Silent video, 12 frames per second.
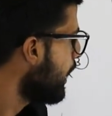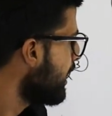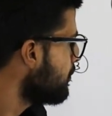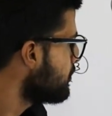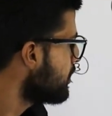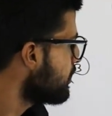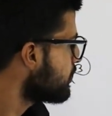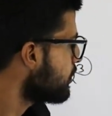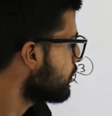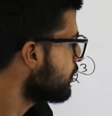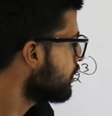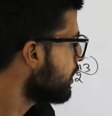I am just
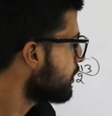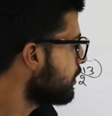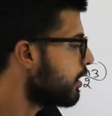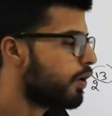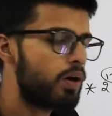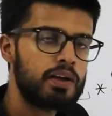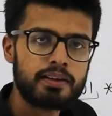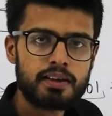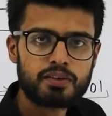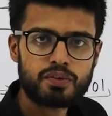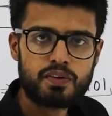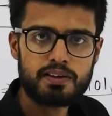turning on
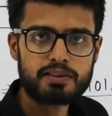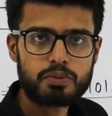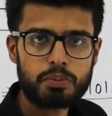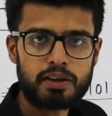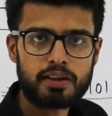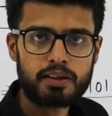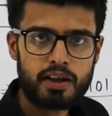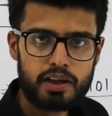this first bit.